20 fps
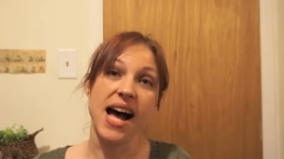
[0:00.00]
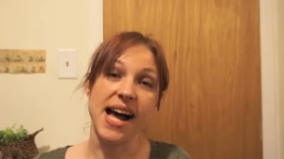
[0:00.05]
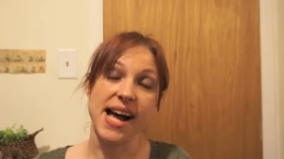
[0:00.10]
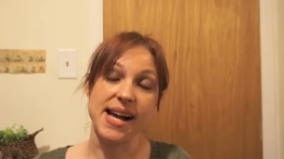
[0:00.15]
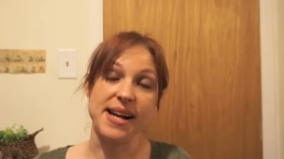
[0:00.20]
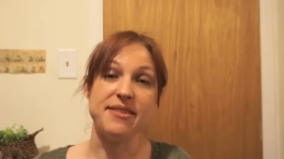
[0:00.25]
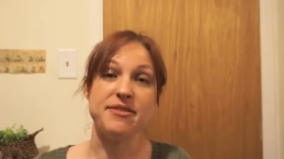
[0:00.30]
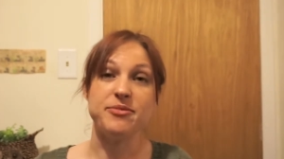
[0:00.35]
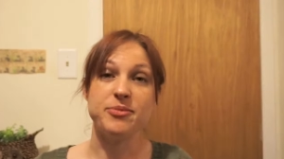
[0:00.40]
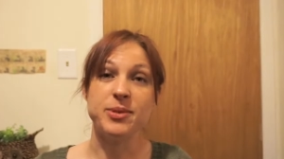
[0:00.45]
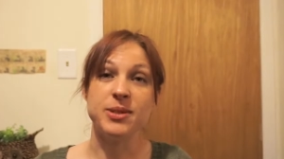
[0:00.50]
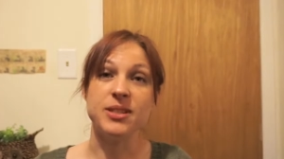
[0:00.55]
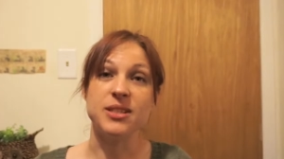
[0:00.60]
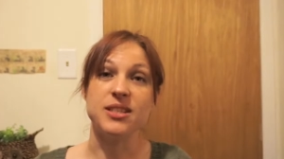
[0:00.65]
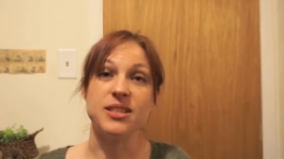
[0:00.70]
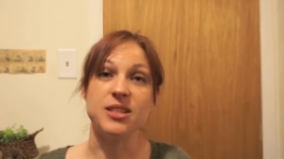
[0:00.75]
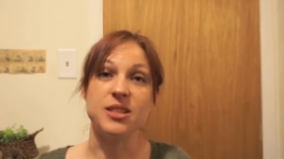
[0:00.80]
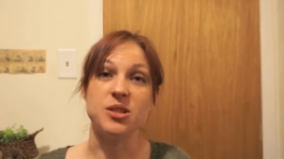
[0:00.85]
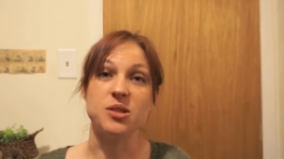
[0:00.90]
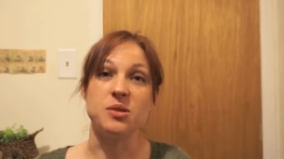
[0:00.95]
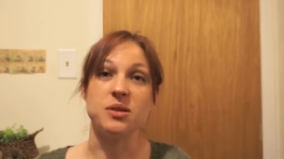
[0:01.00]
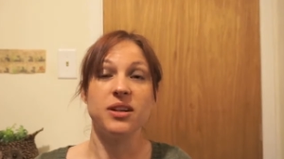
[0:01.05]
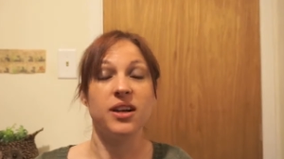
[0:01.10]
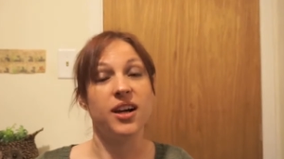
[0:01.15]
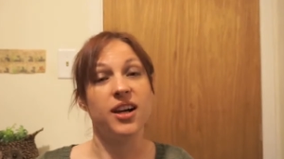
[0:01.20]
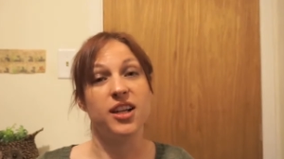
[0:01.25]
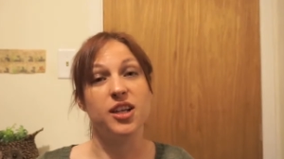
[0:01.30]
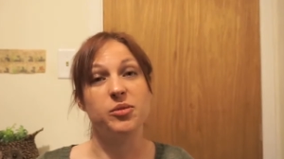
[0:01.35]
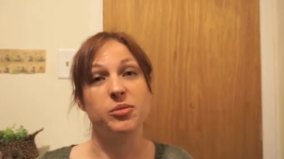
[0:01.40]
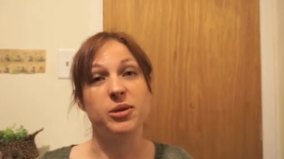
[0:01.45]
I've been listening to an
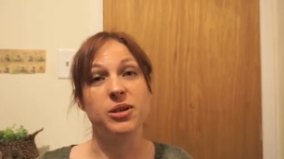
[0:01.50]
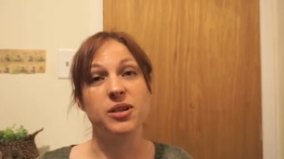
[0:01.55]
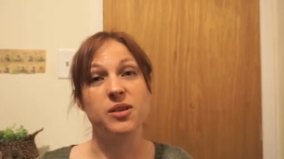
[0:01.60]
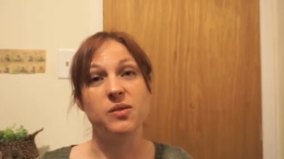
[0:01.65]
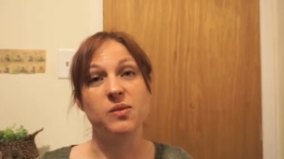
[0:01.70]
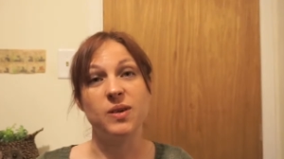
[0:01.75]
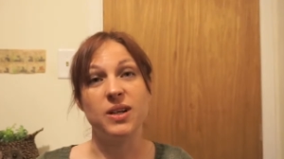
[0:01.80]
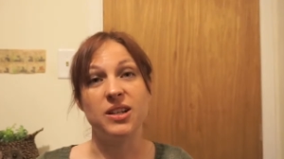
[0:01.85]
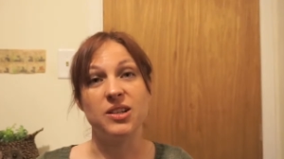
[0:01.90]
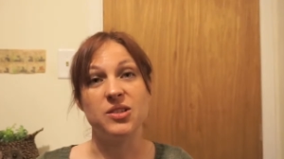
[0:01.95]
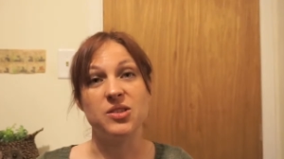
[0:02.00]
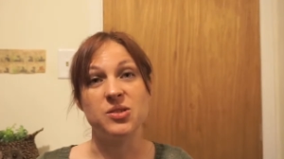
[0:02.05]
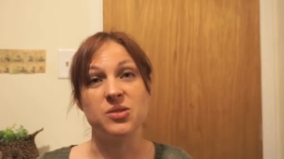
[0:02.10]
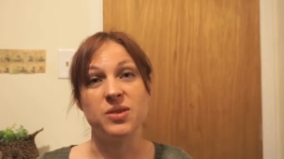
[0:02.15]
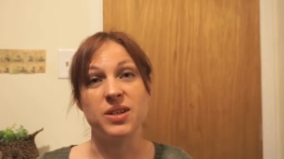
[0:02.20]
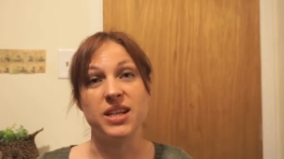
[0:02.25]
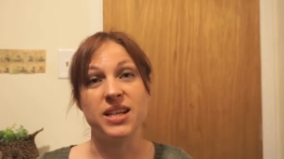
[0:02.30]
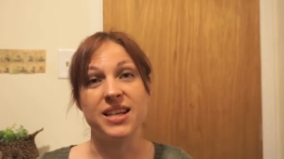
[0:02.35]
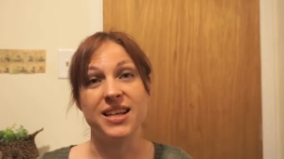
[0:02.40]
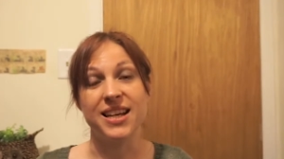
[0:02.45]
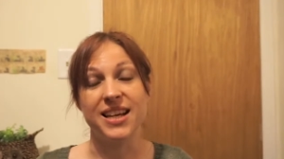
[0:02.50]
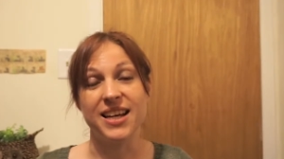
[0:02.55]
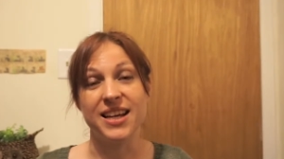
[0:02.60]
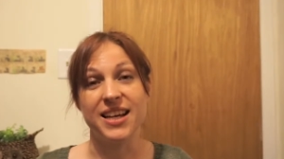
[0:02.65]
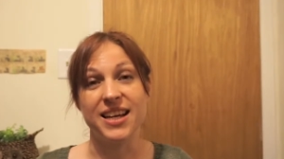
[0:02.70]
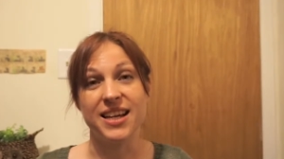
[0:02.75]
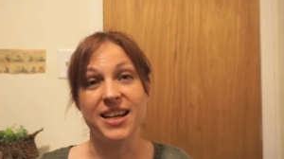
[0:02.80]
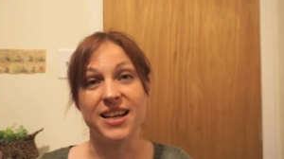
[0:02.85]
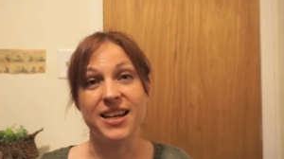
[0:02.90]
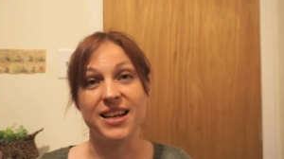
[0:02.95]
audiobook while doing
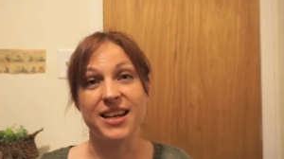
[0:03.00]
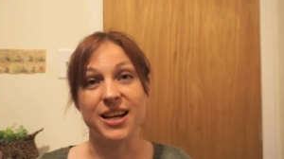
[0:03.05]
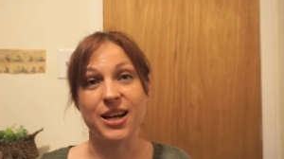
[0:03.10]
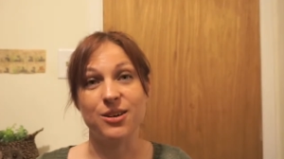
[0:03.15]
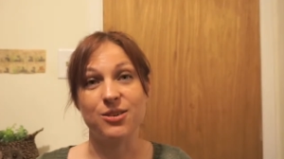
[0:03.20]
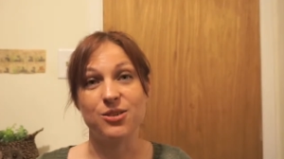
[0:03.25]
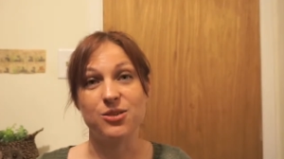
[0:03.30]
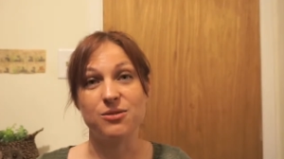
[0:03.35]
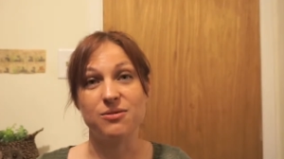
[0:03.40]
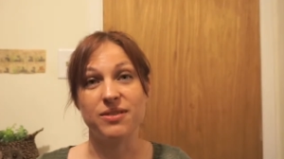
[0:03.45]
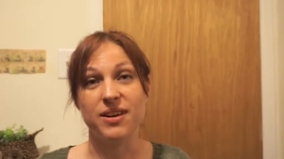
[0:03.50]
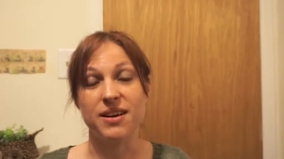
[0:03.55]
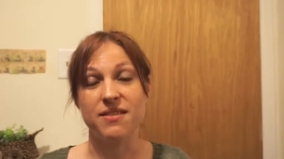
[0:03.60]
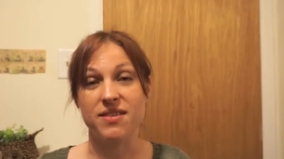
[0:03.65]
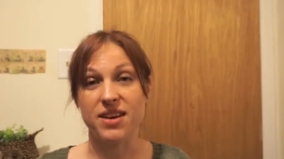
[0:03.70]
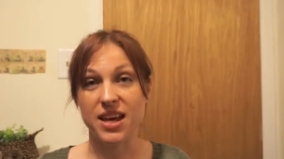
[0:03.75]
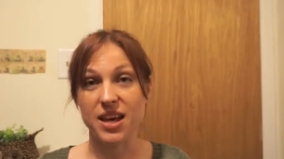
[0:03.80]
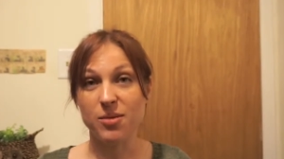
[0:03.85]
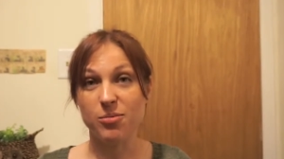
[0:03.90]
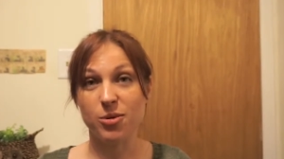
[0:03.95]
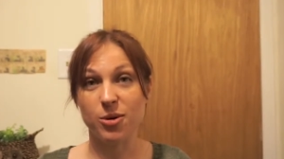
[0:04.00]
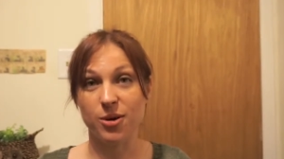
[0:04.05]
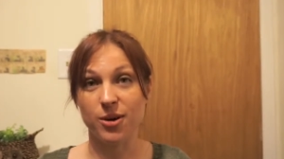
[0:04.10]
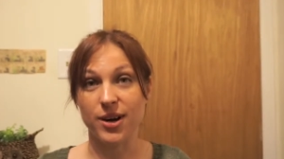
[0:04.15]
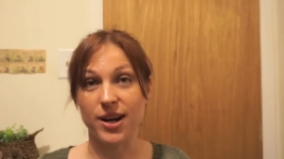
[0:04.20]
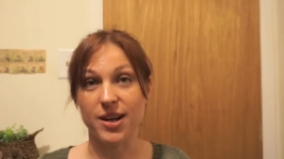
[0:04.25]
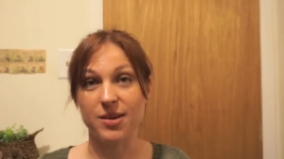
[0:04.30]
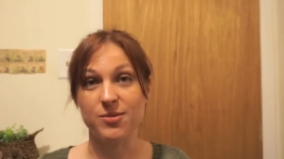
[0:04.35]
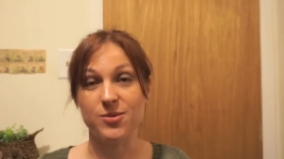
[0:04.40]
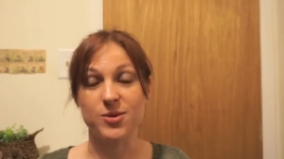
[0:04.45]
a Couch to 5K
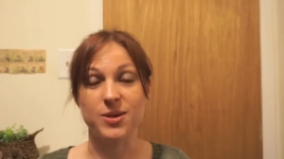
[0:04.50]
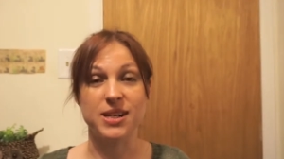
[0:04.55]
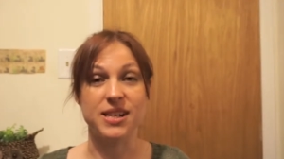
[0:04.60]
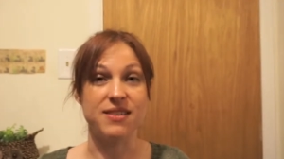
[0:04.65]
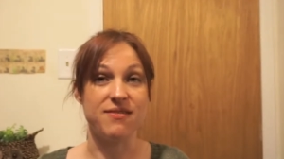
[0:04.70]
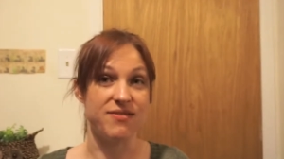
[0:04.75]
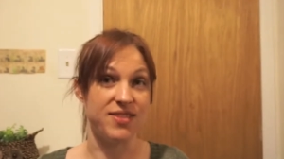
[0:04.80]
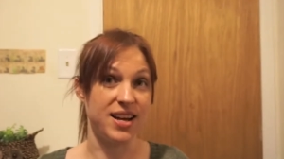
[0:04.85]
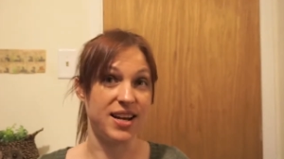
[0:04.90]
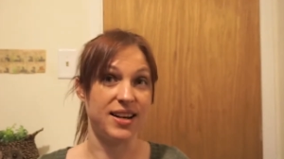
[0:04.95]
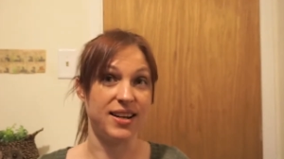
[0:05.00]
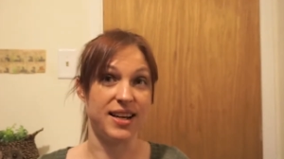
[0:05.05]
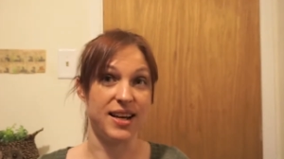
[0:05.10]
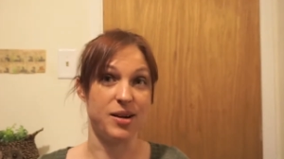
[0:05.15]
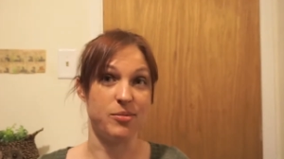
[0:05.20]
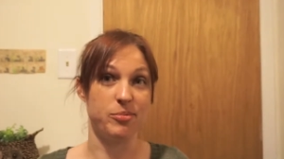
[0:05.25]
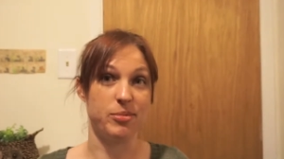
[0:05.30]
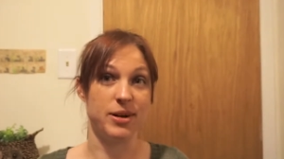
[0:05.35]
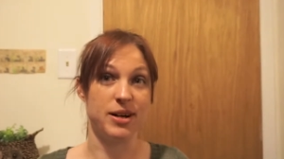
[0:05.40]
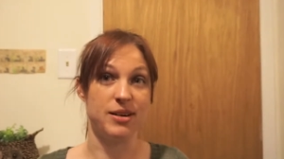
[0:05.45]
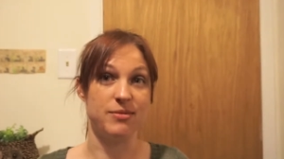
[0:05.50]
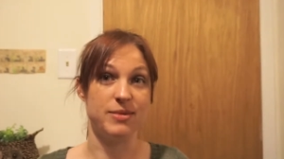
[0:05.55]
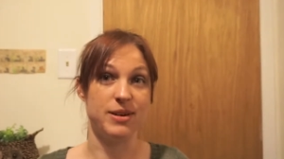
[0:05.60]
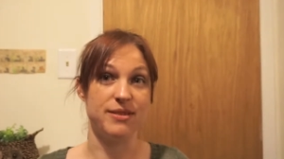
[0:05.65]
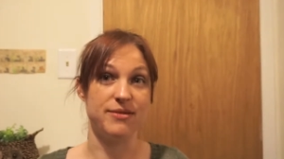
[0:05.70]
program, so I have that app on